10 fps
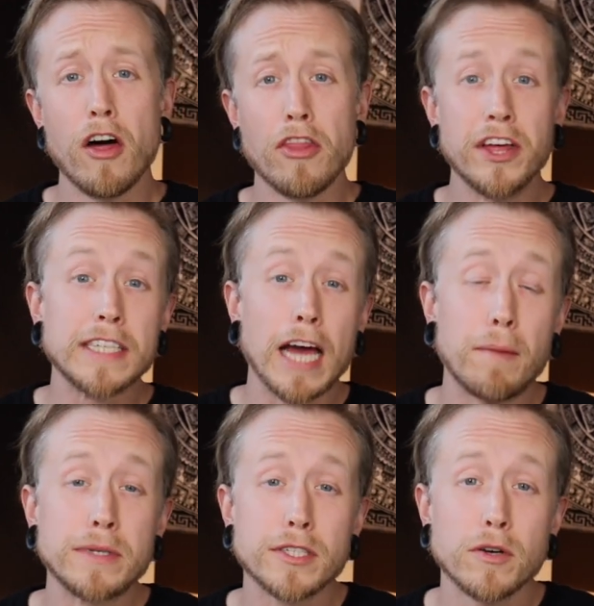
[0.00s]
This
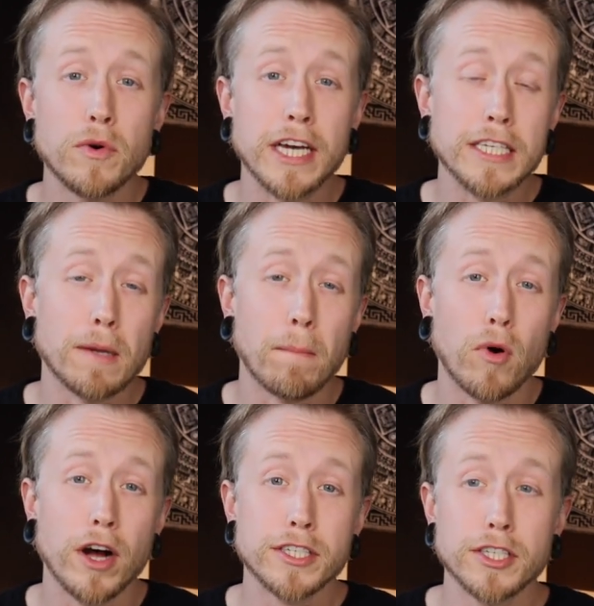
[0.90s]
episode is
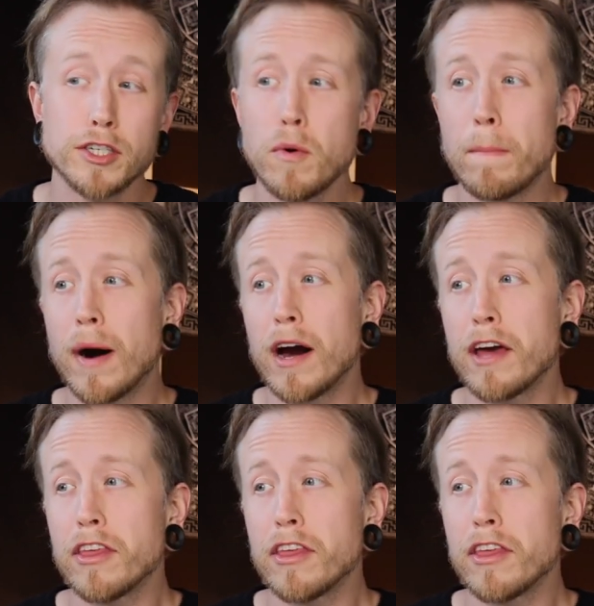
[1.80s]
brought to you by